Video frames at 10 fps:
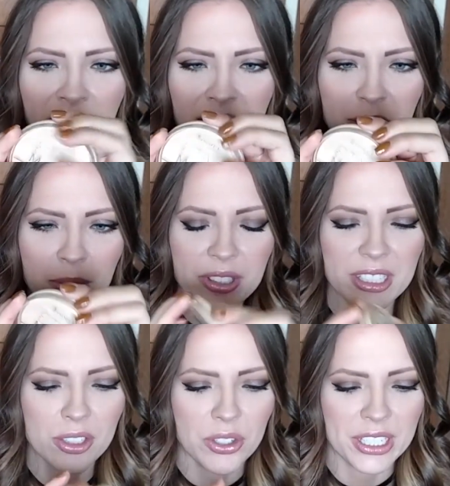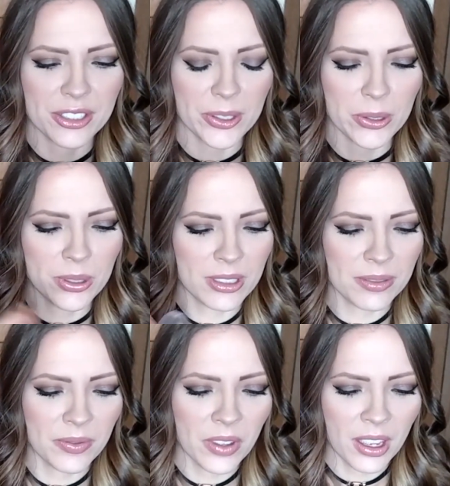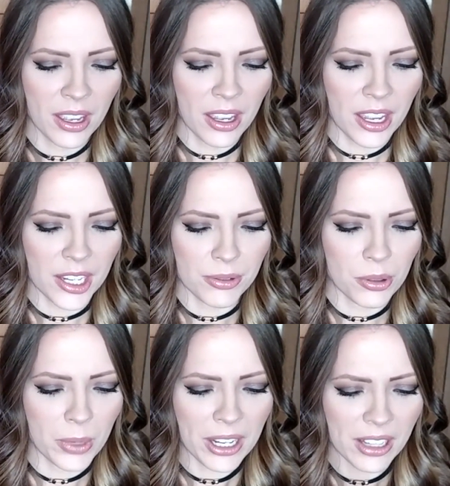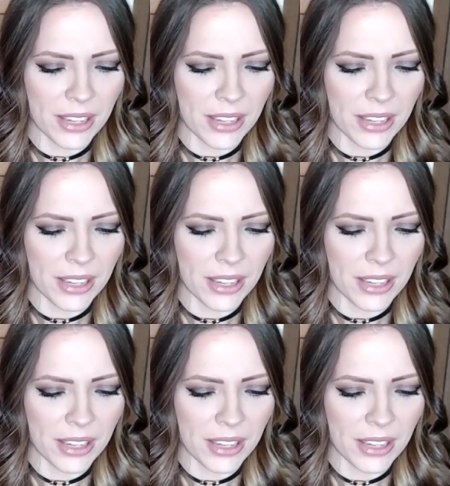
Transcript: And this one's in translucent. And for a while,